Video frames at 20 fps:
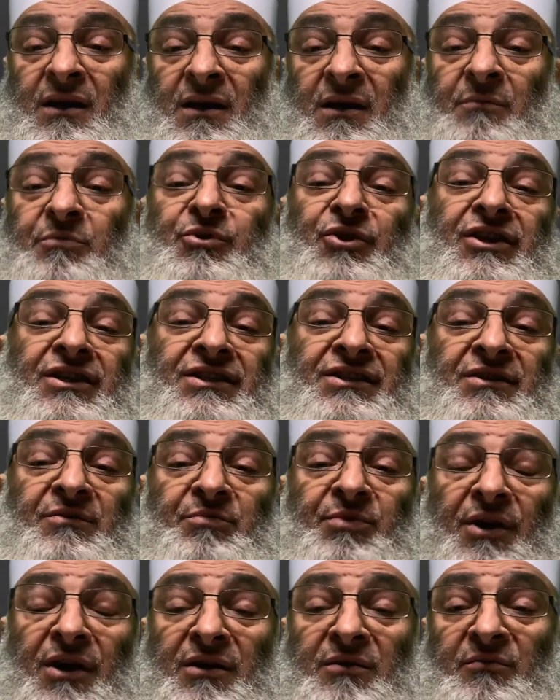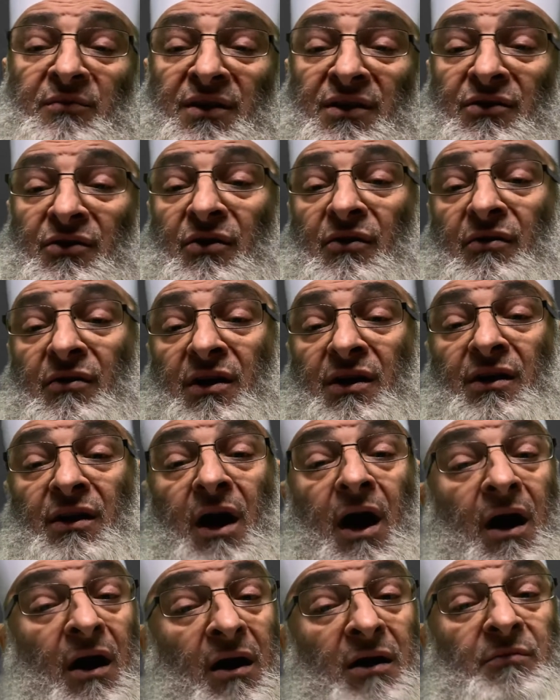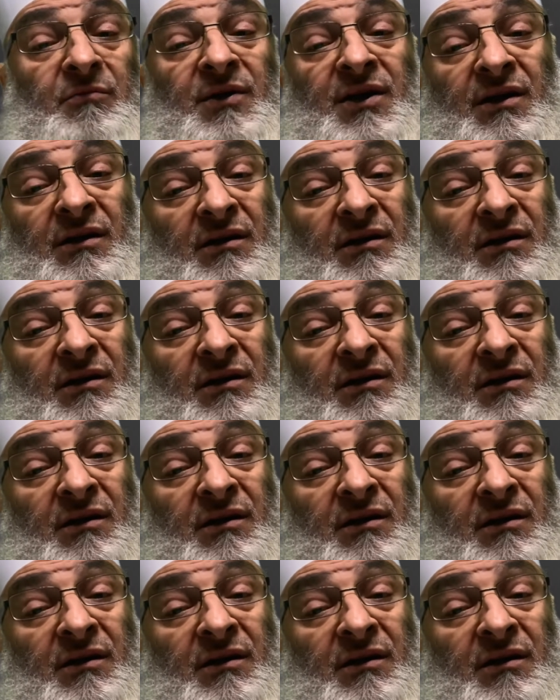police department or in the army